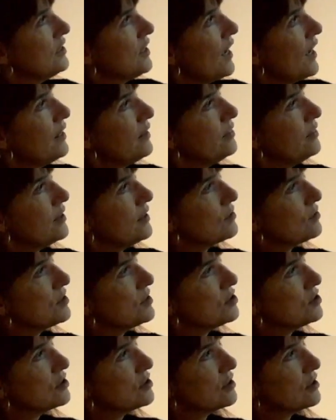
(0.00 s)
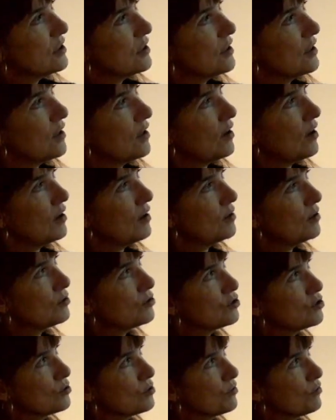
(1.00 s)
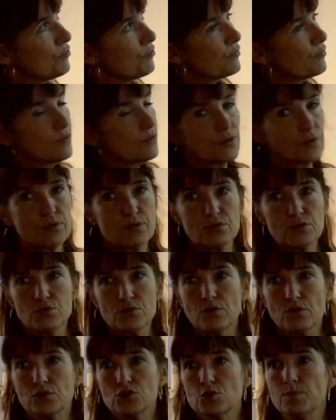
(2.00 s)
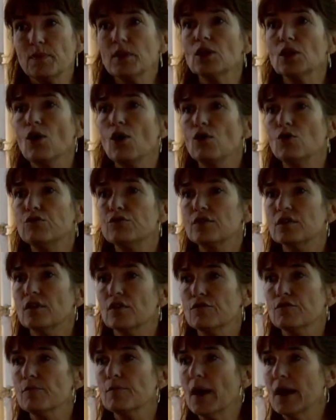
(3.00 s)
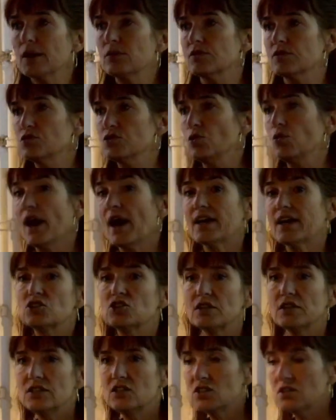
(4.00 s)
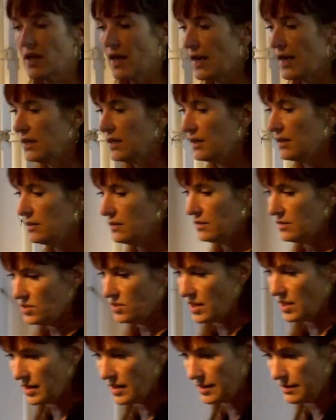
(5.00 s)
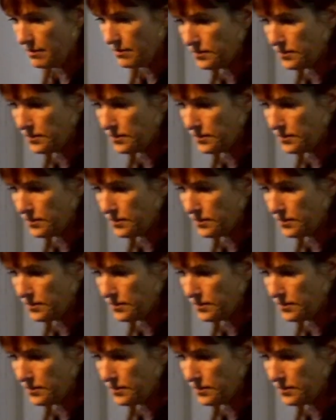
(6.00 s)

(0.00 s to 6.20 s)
And there is a spillover of migrants who actually stay in the city.